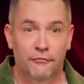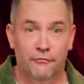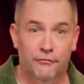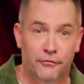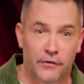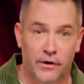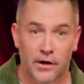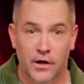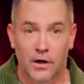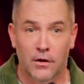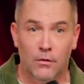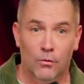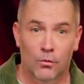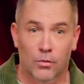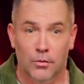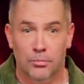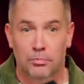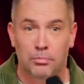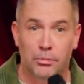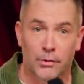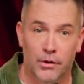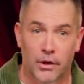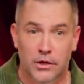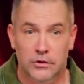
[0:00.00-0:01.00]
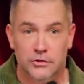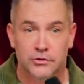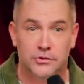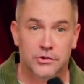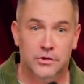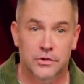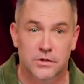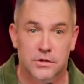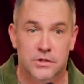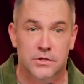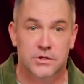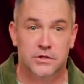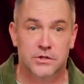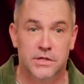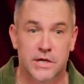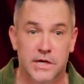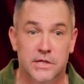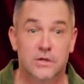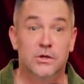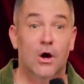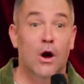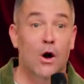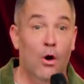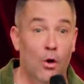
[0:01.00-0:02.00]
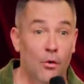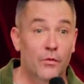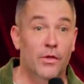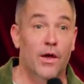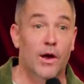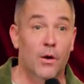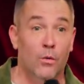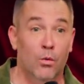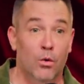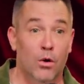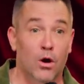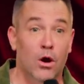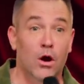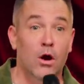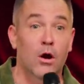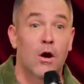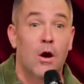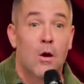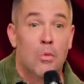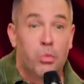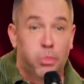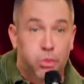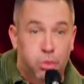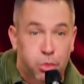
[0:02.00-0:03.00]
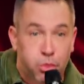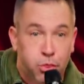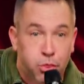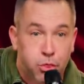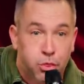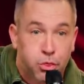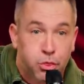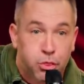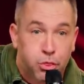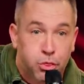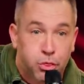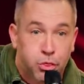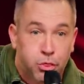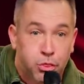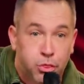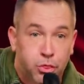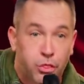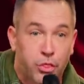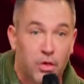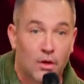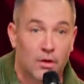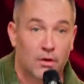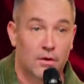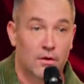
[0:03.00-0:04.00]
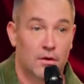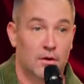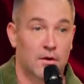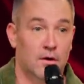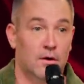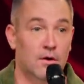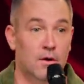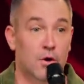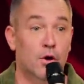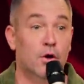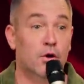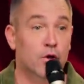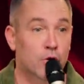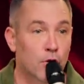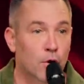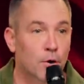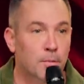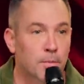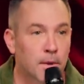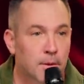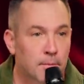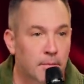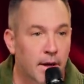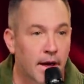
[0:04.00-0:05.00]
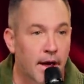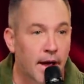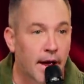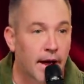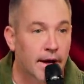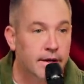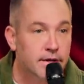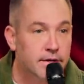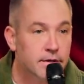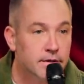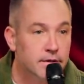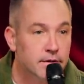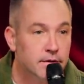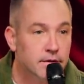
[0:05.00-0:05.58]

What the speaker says: feet were pinched in the seats. Oh, they were? You'll be back.